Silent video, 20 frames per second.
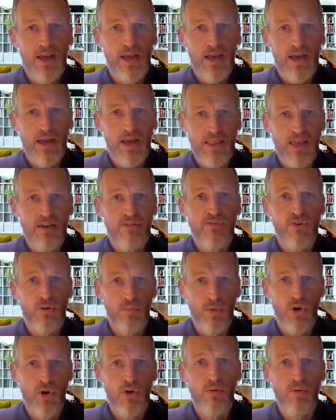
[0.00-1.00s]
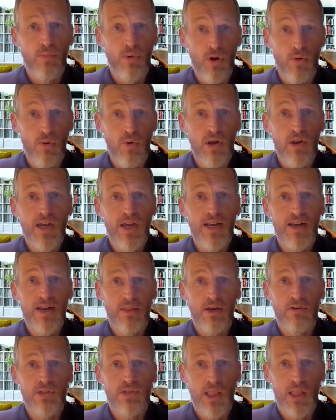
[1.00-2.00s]
and therefore more and more we're looking at
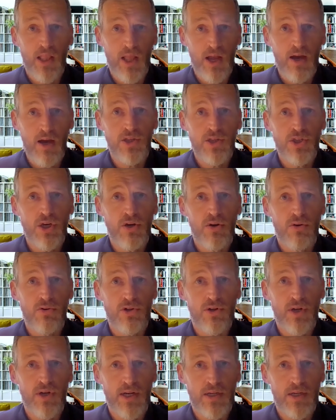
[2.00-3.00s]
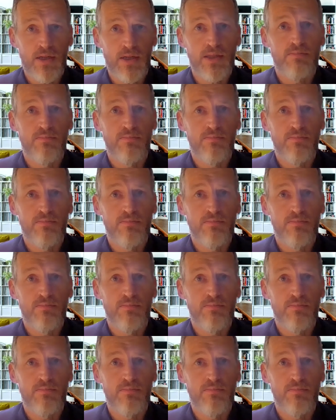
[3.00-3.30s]
those larger contractors,